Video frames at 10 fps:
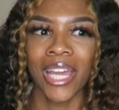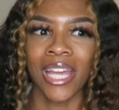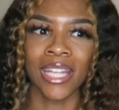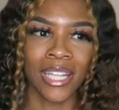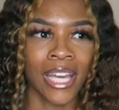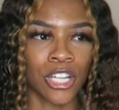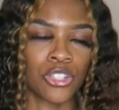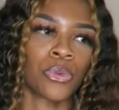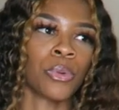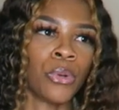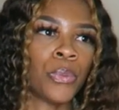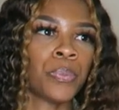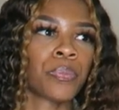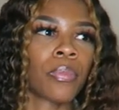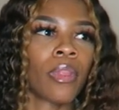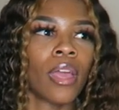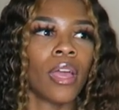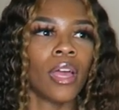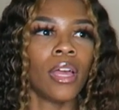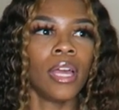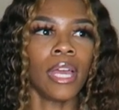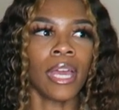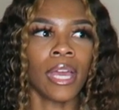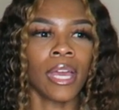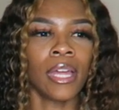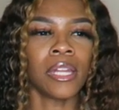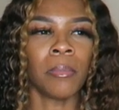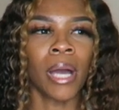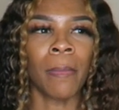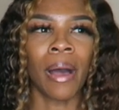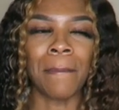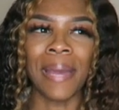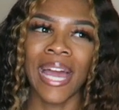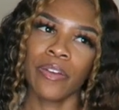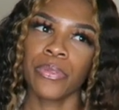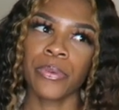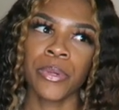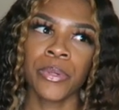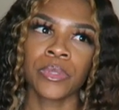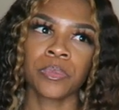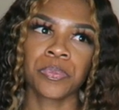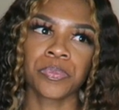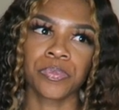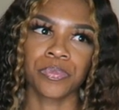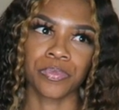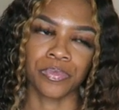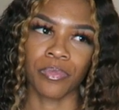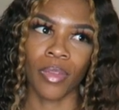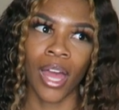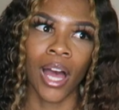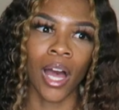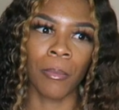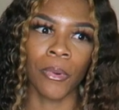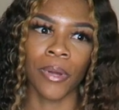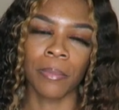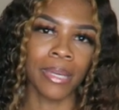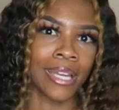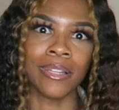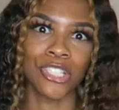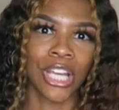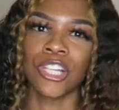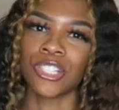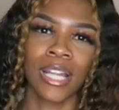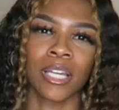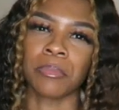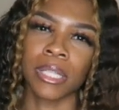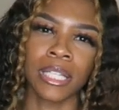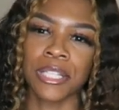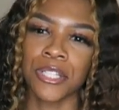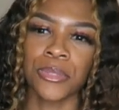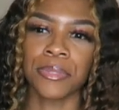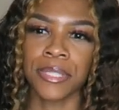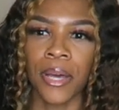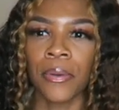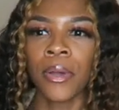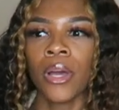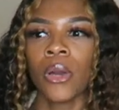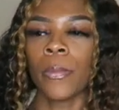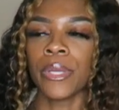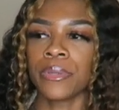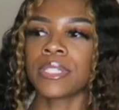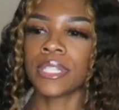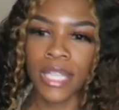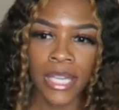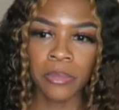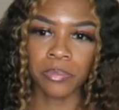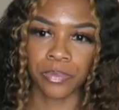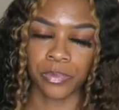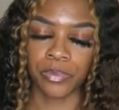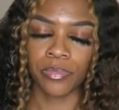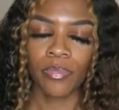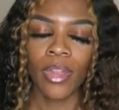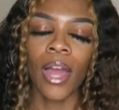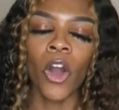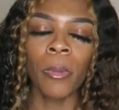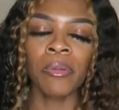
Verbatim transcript: in the extra room. And about my bathroom, I'm going to be changing that completely too. So when you see, I hope